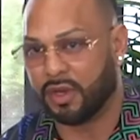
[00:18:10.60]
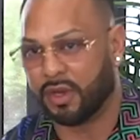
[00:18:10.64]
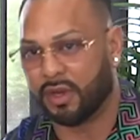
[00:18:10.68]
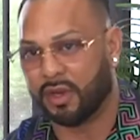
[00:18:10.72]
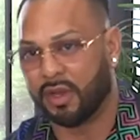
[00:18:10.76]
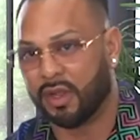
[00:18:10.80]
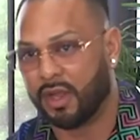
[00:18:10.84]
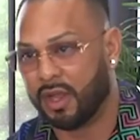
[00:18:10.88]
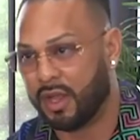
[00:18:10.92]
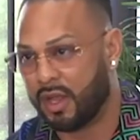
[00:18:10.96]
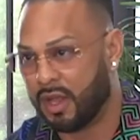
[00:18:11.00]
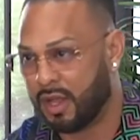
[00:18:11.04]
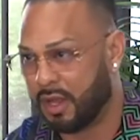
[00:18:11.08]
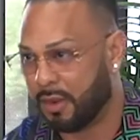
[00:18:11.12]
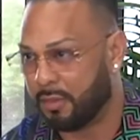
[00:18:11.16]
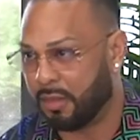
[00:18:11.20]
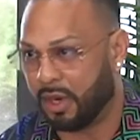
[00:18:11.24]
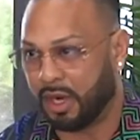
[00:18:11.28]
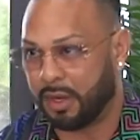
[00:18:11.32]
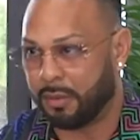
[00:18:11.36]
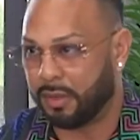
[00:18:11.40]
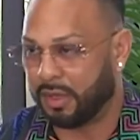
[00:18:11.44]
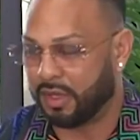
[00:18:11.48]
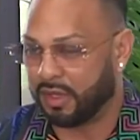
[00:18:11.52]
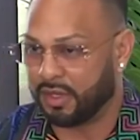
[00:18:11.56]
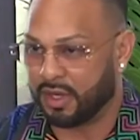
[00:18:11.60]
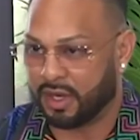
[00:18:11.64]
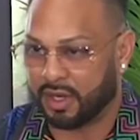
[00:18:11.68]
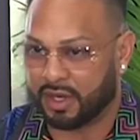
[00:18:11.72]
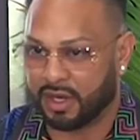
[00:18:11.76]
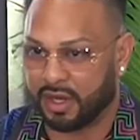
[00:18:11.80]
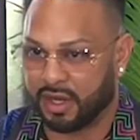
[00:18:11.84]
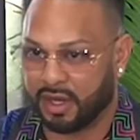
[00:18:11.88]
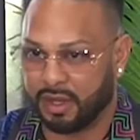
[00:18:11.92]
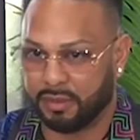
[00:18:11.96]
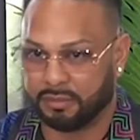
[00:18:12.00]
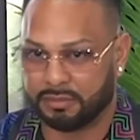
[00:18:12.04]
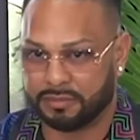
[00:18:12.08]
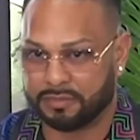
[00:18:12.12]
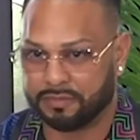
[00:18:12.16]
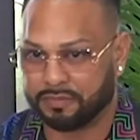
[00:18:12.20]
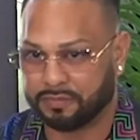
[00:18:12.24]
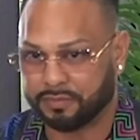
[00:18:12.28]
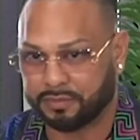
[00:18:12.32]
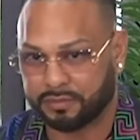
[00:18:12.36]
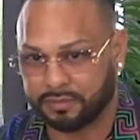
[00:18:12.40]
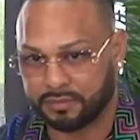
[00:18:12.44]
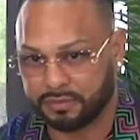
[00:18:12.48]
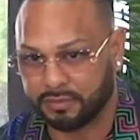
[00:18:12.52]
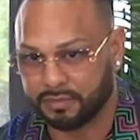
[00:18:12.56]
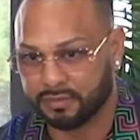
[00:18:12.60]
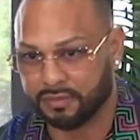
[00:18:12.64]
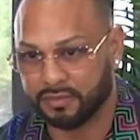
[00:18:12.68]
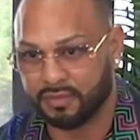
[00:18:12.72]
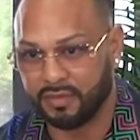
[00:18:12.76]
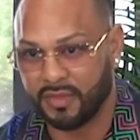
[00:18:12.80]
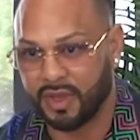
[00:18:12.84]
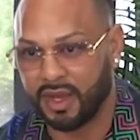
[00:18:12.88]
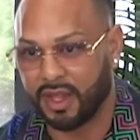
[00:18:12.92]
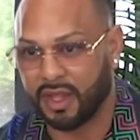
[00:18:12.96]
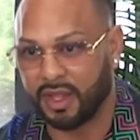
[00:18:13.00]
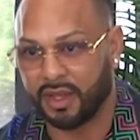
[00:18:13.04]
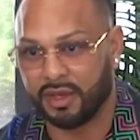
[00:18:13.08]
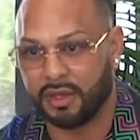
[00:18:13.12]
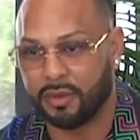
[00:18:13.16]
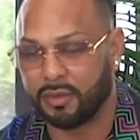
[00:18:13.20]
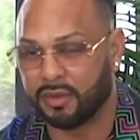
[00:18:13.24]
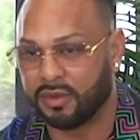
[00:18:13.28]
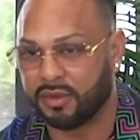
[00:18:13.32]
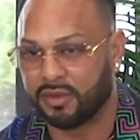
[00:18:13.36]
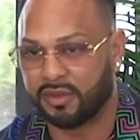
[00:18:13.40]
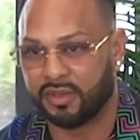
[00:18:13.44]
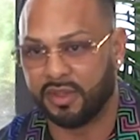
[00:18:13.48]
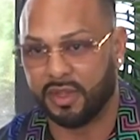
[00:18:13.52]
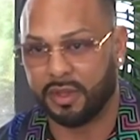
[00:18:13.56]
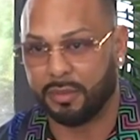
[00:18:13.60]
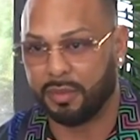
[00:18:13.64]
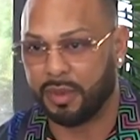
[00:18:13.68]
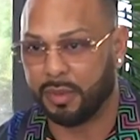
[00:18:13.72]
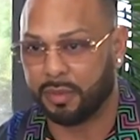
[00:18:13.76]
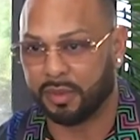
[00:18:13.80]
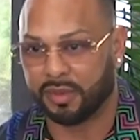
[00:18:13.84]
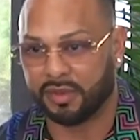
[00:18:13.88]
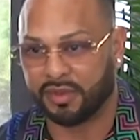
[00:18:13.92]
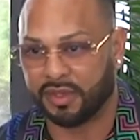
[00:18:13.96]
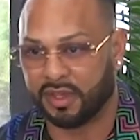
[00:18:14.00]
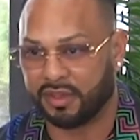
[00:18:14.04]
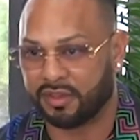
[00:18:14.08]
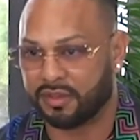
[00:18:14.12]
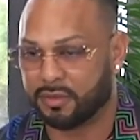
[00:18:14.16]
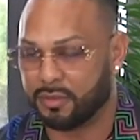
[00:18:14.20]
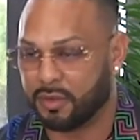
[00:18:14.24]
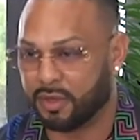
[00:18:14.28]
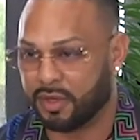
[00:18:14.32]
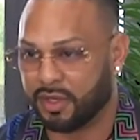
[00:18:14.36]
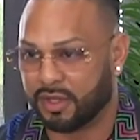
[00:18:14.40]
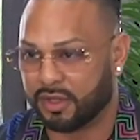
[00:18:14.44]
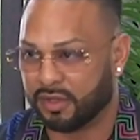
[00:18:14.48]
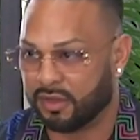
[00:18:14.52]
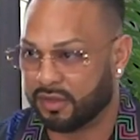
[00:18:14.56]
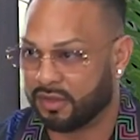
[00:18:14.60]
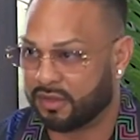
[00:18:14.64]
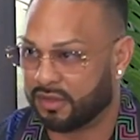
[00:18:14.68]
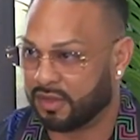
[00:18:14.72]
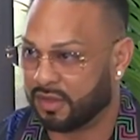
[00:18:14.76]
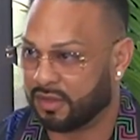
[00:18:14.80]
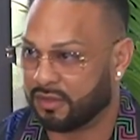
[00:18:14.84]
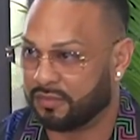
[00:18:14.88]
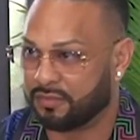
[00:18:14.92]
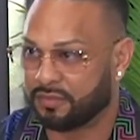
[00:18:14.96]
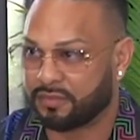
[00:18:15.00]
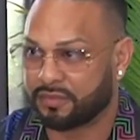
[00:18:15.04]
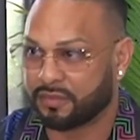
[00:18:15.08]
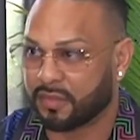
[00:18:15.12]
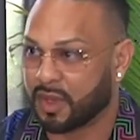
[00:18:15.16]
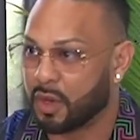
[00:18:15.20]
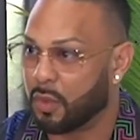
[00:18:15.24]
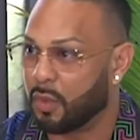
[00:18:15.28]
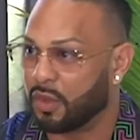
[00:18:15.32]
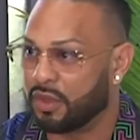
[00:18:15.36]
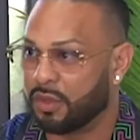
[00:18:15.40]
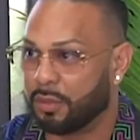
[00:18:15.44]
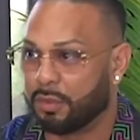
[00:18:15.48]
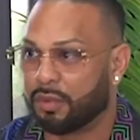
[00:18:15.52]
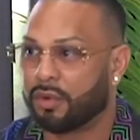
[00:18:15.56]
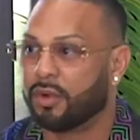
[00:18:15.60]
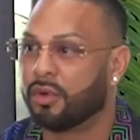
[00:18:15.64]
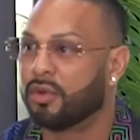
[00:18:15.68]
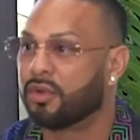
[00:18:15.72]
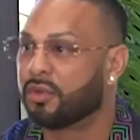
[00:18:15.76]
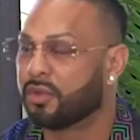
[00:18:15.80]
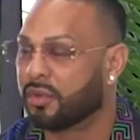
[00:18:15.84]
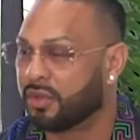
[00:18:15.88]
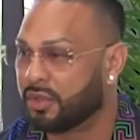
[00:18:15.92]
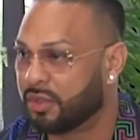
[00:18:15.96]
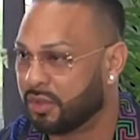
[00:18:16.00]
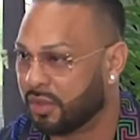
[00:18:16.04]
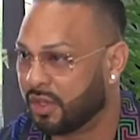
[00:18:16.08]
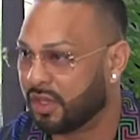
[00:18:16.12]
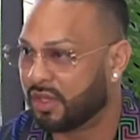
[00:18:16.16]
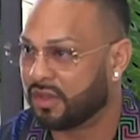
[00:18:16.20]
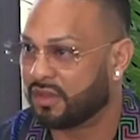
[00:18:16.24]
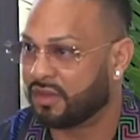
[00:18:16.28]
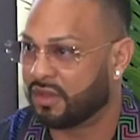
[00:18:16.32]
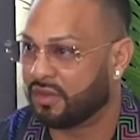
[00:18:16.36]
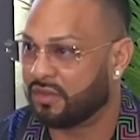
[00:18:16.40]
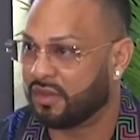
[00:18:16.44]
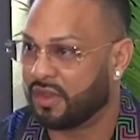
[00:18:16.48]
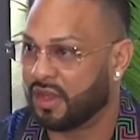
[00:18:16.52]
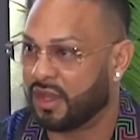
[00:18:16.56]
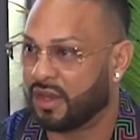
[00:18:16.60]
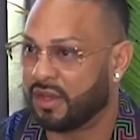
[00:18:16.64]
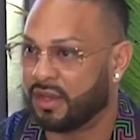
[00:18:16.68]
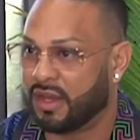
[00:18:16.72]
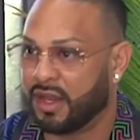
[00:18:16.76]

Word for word: there, bodybuilding.com, and you would see people's testimonials and what the pros were doing and stuff like that.